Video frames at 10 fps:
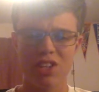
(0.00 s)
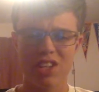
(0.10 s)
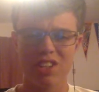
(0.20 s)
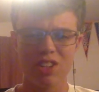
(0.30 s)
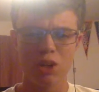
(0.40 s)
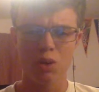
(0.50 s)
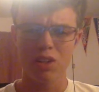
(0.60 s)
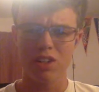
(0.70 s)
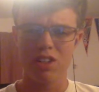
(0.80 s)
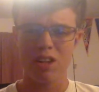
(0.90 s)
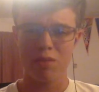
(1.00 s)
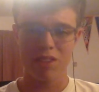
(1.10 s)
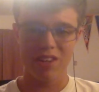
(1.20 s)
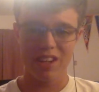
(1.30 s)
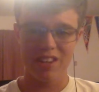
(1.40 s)
just has no one to stop
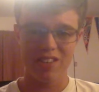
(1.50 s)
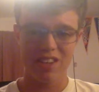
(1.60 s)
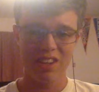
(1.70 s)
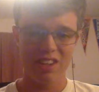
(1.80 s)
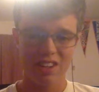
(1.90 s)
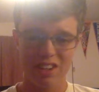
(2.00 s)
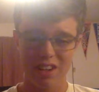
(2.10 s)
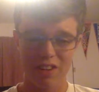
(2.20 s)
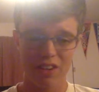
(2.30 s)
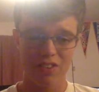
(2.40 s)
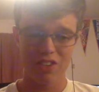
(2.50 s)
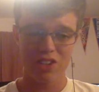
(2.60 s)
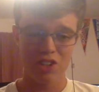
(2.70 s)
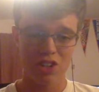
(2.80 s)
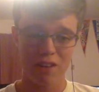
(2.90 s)
Derrick Henry. Derrick Henry
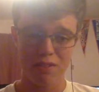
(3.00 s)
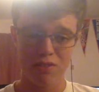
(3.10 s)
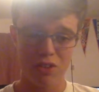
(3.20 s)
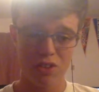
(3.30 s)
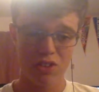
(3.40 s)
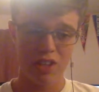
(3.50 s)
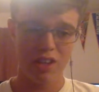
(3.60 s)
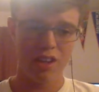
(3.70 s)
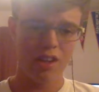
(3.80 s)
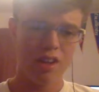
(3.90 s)
should have a field day,